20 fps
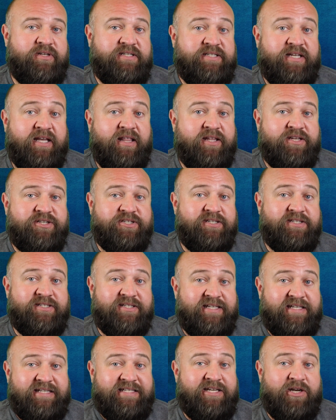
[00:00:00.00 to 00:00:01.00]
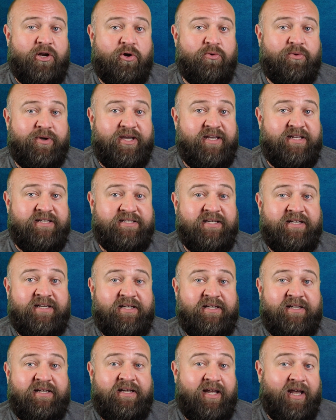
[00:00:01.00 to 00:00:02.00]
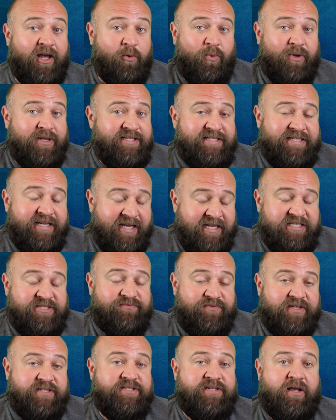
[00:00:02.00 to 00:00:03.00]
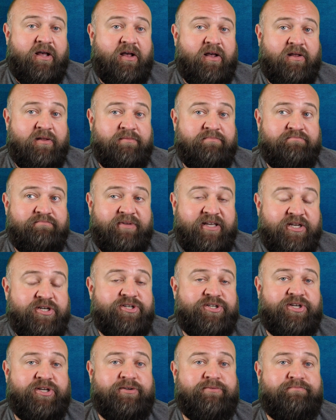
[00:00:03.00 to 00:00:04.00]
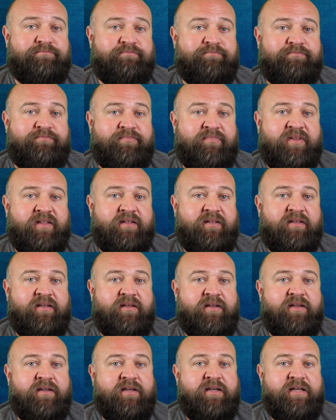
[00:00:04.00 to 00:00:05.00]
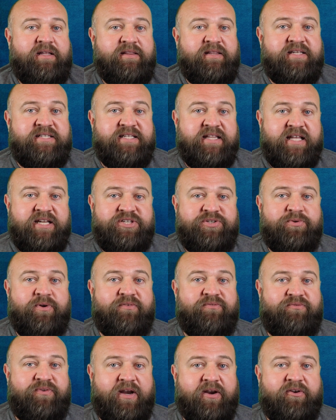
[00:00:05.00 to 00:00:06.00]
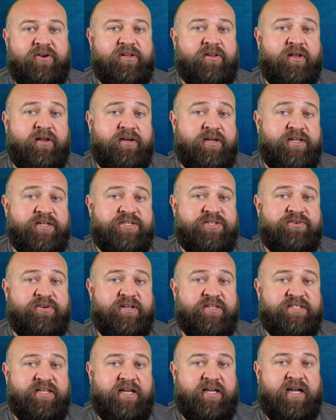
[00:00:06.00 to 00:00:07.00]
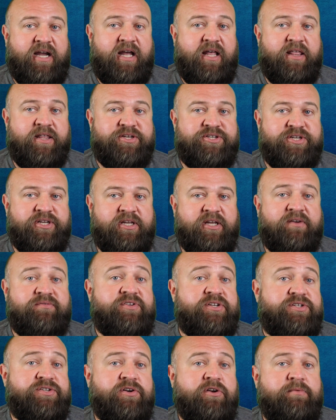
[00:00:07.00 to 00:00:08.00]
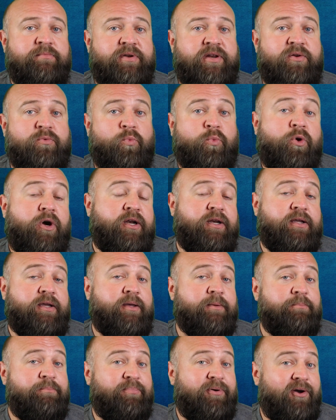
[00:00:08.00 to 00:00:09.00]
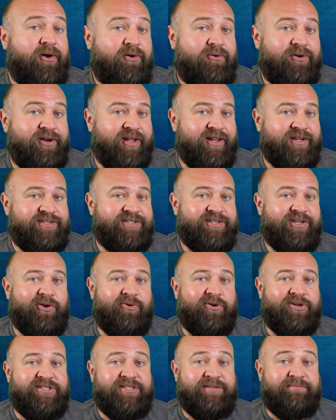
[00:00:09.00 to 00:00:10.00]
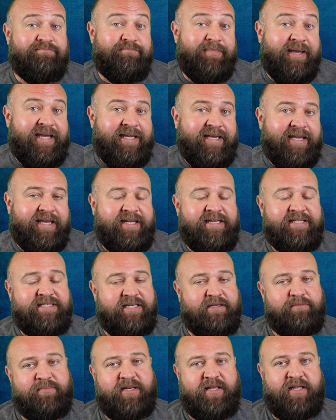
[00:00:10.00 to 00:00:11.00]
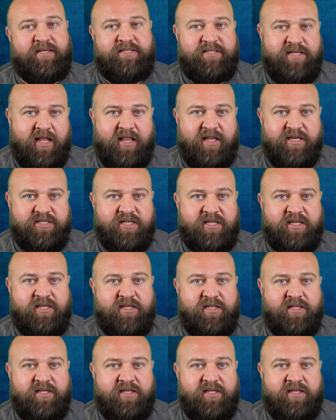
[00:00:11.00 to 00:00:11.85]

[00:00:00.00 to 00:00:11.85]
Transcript: intelligence isn't always a one-size-fits-all issue. This led to a very long history in psychology of determining what components go into making somebody intelligent.